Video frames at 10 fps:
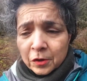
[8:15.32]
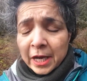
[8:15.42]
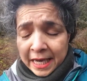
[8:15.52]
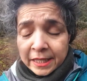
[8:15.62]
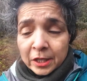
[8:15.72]

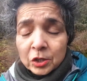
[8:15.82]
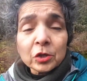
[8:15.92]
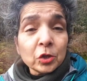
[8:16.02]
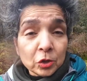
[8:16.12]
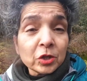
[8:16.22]
getting to
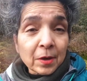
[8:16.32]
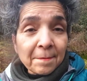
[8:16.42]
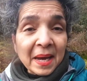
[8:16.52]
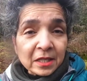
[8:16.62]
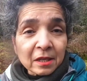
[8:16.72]
good
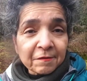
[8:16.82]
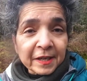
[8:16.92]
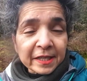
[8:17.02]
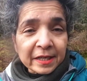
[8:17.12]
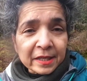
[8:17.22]
mental
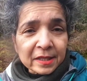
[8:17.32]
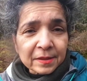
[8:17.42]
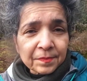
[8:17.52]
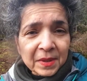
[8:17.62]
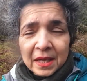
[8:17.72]
fitness.
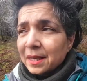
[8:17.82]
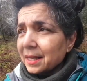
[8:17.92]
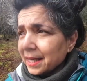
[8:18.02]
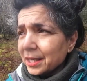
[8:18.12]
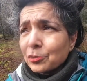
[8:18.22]

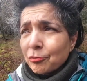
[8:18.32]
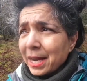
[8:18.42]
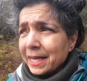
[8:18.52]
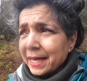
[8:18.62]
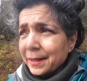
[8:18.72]
It's
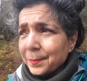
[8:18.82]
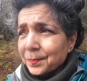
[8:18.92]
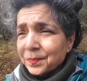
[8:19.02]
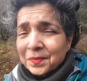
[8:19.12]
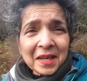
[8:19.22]
raining,
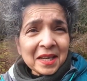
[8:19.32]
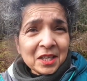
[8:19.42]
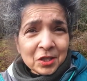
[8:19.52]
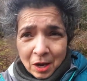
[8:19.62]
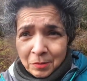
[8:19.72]

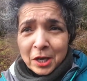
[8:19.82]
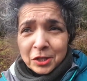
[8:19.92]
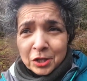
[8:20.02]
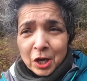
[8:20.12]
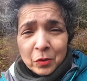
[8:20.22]
so I'm going
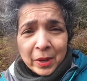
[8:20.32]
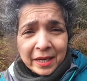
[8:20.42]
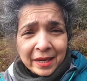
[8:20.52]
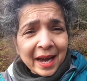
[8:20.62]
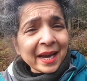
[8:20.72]
to go
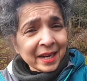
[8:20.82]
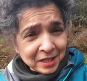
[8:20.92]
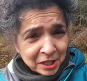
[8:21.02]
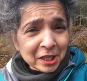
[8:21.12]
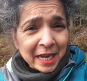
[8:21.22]
in, and
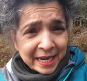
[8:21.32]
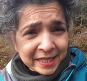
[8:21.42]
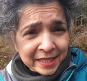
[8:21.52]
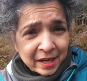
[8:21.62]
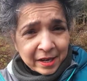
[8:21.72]
until
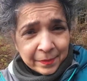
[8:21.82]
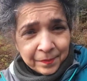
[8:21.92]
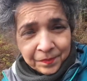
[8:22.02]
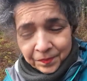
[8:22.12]
next time,